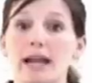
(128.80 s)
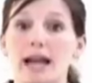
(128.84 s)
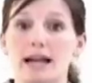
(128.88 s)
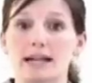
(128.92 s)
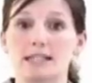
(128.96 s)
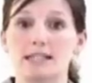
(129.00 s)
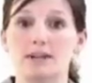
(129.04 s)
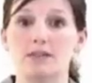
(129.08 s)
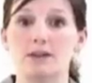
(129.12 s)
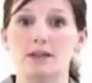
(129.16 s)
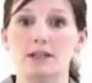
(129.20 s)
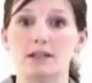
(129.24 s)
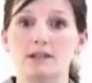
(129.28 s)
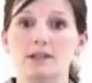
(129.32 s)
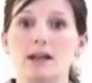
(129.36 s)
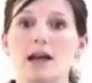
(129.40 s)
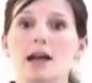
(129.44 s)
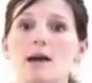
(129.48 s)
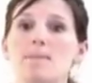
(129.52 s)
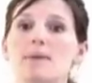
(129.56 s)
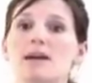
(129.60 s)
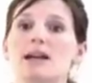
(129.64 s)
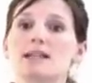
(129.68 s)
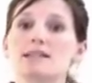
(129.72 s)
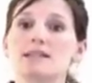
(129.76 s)
activities
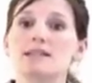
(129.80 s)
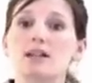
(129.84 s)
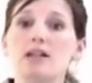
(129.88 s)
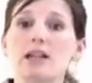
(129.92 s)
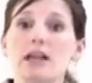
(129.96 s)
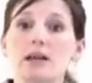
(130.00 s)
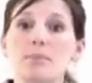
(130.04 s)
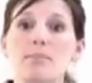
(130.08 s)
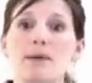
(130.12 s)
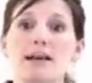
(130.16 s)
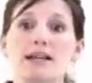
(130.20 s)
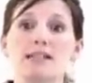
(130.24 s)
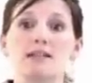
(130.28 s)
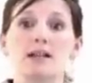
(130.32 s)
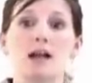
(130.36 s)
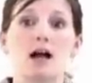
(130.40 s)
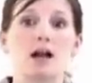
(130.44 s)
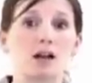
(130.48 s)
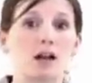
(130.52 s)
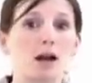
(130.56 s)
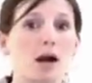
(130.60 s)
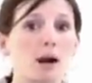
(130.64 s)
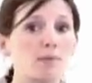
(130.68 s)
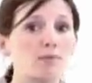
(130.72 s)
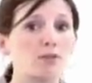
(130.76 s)
because the clip makes it
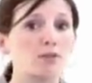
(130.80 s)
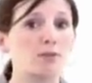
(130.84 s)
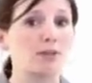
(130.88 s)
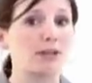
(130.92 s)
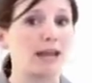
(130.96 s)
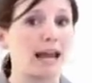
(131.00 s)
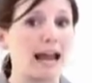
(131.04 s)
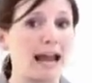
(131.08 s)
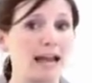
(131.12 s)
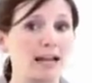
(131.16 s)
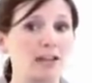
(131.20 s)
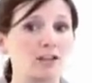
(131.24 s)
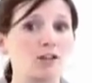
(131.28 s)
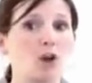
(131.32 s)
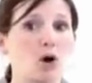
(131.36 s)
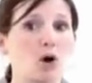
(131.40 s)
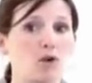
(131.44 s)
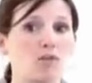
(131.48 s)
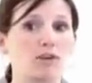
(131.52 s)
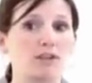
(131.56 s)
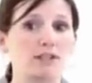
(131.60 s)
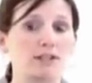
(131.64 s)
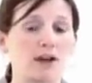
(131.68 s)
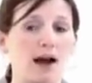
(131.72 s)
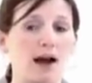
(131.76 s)
uncomfortable to handle
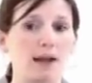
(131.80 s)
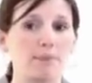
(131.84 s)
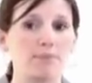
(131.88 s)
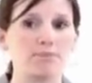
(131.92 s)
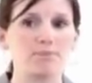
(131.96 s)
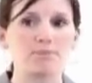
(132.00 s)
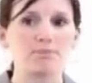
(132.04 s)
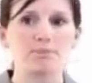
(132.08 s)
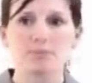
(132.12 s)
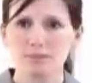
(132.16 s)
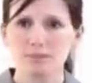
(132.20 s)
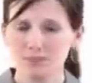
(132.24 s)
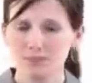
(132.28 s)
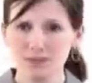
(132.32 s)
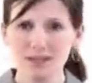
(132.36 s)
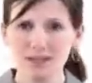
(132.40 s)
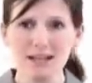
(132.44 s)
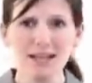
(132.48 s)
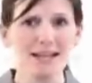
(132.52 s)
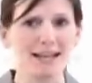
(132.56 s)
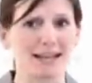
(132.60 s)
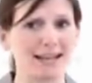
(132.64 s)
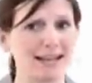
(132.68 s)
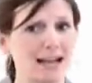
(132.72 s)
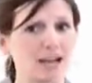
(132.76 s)
over time
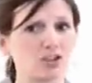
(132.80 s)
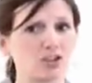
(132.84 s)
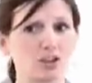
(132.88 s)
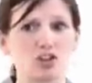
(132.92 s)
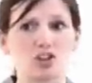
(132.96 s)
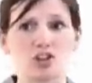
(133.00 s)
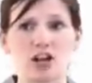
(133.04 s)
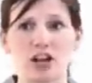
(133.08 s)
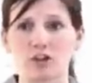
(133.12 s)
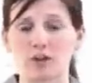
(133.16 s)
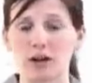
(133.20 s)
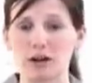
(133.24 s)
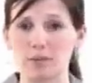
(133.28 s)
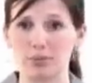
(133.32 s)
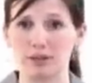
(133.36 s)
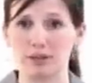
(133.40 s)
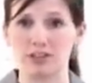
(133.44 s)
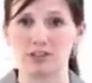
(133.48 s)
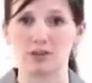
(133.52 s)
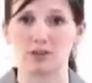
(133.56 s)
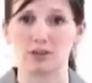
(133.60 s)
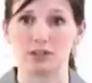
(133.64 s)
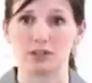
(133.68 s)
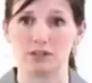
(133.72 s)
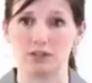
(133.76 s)
and can actually generate
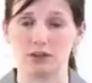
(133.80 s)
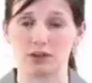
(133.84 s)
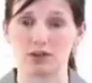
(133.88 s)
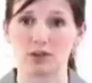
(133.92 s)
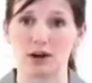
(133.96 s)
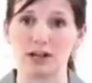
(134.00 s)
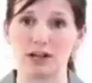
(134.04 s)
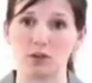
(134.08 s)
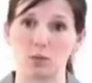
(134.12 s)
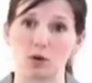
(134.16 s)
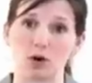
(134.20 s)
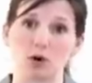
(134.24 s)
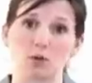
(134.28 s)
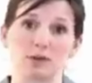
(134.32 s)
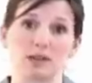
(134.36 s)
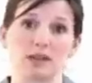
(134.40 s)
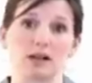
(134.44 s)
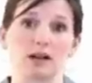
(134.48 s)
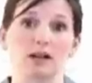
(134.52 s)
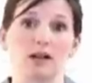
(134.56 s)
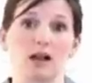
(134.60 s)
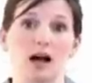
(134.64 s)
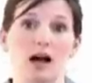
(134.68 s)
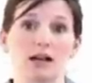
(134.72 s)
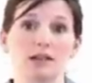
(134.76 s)
blisters if you're trying to work with it
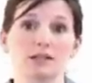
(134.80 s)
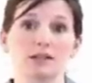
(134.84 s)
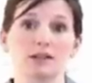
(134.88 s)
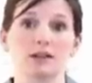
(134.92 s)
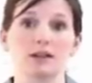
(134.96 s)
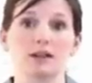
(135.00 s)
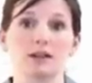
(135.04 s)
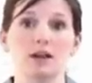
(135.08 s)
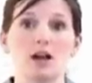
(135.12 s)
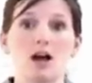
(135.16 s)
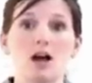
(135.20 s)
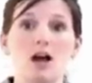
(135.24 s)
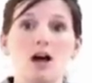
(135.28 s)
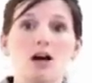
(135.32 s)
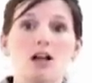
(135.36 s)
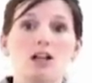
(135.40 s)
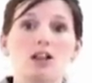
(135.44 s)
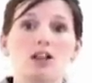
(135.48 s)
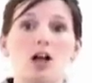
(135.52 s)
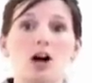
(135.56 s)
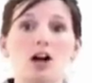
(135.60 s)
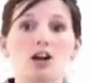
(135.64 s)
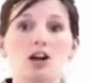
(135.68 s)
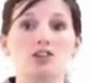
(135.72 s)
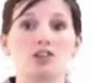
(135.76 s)
a lot.
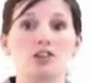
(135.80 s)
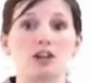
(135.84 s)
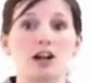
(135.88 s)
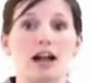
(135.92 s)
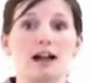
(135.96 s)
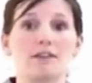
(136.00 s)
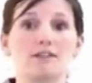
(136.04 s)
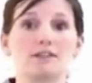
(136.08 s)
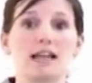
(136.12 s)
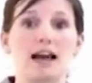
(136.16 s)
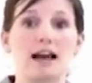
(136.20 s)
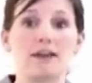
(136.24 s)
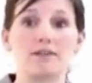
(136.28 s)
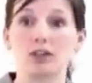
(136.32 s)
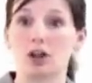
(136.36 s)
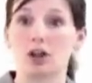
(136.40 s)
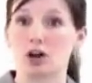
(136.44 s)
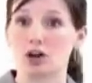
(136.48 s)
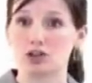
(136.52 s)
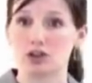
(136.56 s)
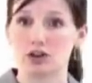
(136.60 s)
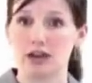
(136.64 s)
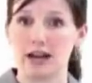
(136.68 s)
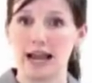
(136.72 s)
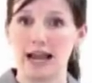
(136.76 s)
Larger knives have
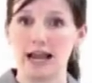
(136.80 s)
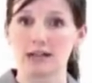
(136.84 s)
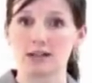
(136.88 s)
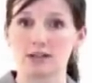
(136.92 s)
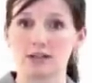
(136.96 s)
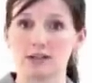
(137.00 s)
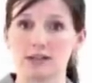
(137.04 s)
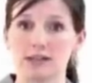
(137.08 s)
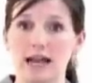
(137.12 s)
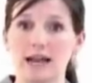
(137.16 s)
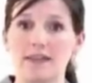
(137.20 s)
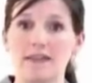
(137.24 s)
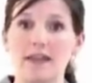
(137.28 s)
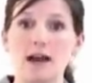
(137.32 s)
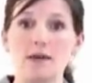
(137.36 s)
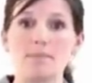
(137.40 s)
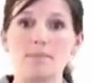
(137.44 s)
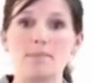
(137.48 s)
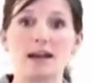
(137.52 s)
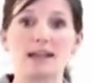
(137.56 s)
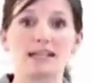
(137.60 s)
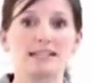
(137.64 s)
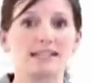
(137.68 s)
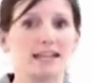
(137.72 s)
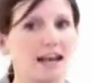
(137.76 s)
larger handles, and that
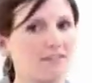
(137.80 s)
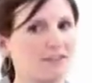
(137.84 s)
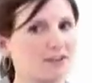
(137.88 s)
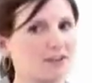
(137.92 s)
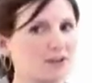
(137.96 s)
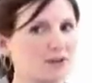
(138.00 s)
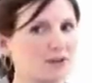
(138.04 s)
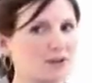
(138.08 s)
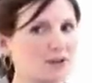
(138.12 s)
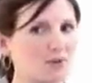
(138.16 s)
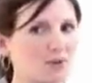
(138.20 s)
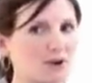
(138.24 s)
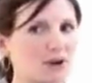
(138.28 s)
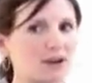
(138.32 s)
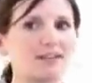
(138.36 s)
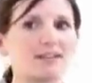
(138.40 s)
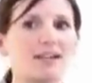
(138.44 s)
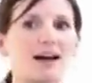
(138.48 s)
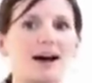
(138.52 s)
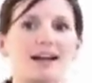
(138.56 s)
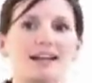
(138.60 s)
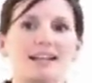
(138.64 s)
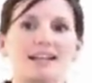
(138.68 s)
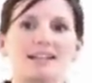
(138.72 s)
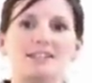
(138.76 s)
makes heavy-duty work a
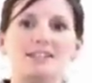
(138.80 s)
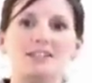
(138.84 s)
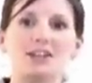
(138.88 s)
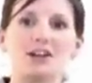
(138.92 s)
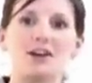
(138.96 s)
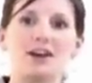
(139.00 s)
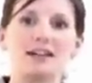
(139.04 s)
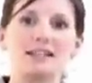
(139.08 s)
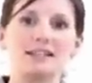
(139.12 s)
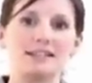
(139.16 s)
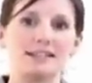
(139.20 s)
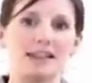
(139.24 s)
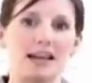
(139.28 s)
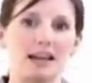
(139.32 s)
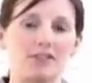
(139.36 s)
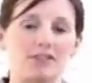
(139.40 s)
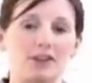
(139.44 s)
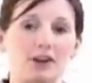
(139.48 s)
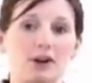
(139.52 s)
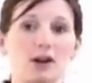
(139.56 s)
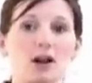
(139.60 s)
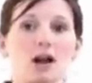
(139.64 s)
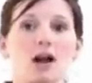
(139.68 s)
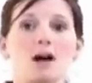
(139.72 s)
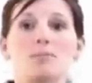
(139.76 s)
lot easier and
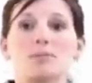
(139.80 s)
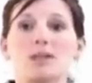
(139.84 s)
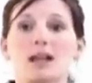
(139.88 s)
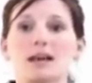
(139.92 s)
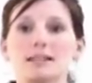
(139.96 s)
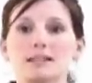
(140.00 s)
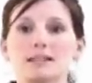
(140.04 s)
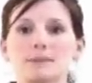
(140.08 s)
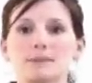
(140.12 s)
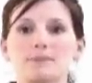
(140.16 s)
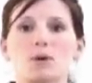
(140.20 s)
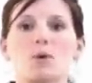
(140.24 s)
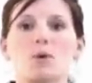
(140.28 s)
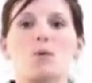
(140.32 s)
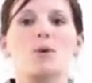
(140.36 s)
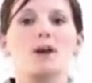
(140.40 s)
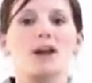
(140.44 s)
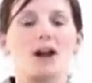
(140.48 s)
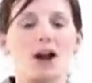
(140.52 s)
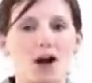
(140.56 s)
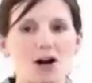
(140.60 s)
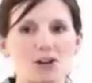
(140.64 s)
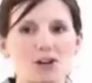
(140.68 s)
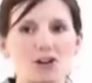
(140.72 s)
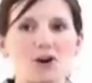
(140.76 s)
safer. Plus, we
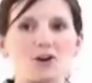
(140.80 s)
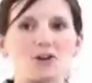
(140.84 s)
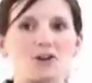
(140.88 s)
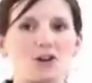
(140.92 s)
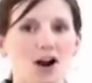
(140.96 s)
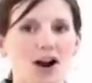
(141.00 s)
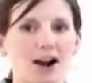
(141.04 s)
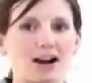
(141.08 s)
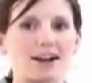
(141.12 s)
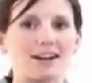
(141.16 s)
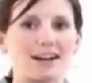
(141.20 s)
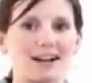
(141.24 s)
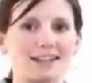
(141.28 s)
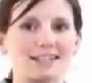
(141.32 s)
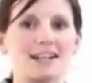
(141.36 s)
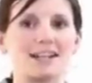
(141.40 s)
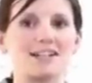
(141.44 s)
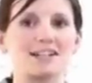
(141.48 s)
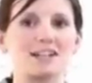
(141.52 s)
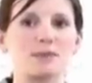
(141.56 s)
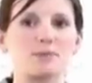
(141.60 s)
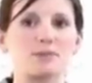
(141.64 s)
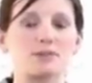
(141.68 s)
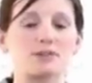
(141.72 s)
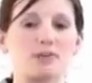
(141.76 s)
all know Crocodile
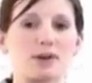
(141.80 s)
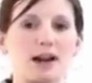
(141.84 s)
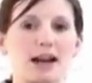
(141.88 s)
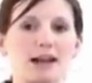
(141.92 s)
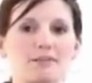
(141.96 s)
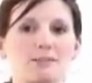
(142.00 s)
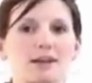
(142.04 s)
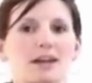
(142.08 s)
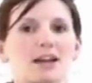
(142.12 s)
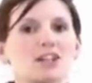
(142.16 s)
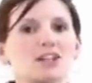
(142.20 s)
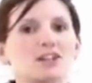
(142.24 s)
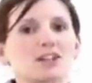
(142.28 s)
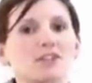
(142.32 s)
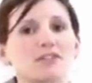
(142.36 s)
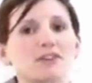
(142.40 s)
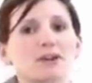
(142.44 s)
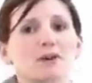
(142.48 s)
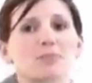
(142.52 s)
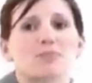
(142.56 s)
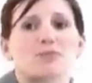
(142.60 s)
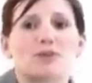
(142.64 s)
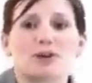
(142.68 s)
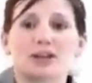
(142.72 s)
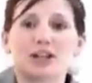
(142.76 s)
Dundee was right, you
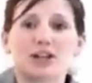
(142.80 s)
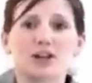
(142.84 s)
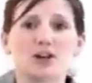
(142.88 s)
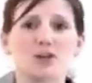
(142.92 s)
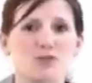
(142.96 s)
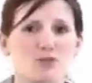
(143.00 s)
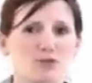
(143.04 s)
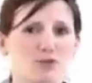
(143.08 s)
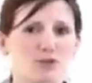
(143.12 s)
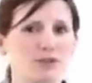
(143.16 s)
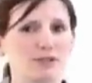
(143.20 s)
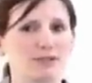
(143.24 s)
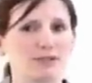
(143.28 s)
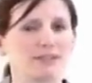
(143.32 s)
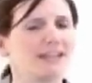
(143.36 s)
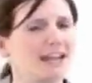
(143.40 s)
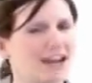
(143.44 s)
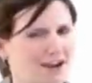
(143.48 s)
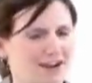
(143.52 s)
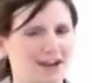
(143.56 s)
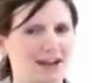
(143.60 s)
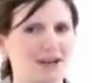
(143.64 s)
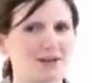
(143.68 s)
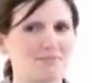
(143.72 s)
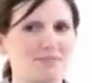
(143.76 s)
feel pretty cool
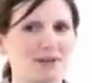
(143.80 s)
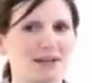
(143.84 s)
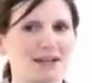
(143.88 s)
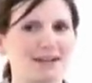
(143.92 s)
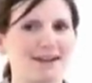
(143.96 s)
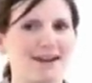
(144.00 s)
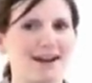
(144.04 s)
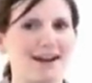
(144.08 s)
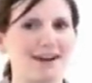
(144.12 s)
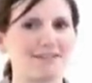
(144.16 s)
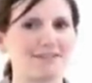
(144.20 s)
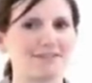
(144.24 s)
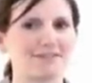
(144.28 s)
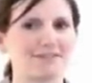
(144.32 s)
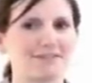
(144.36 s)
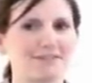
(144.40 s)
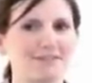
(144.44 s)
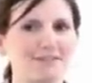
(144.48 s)
carrying a big knife.